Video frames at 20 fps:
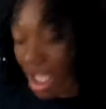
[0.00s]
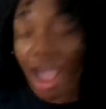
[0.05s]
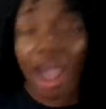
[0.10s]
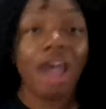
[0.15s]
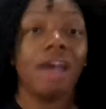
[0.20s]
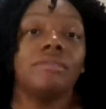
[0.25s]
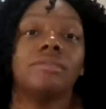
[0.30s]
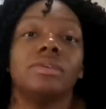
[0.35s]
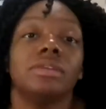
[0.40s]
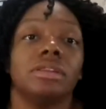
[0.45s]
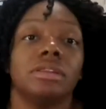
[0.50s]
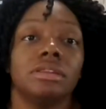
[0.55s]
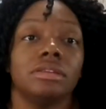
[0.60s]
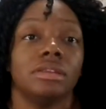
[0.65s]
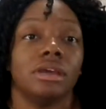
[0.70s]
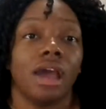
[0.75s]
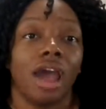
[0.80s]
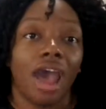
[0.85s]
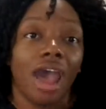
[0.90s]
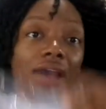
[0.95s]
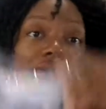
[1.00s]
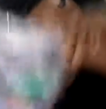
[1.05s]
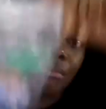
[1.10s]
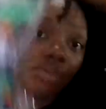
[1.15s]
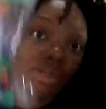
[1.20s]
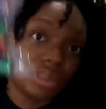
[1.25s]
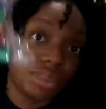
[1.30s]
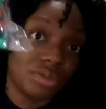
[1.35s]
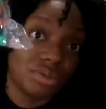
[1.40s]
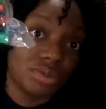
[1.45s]
haven't
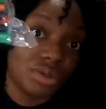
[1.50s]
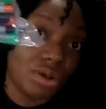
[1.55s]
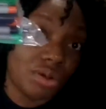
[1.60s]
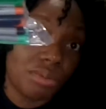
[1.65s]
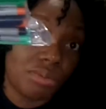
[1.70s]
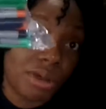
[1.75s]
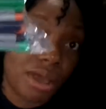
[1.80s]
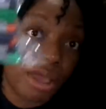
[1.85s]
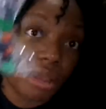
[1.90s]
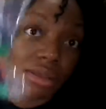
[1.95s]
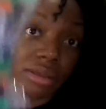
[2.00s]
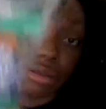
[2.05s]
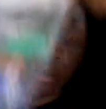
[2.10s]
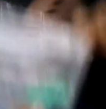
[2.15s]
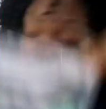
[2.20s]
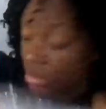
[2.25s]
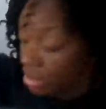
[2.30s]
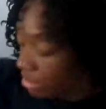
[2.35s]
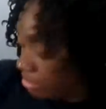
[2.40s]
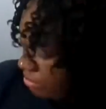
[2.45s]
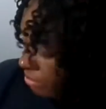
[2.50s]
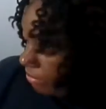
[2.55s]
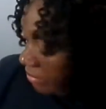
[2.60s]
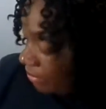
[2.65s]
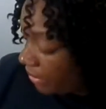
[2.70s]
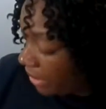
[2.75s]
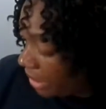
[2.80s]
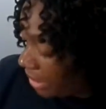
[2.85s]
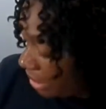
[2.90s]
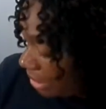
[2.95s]
been through the whole bag,
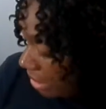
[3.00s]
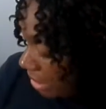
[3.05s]
but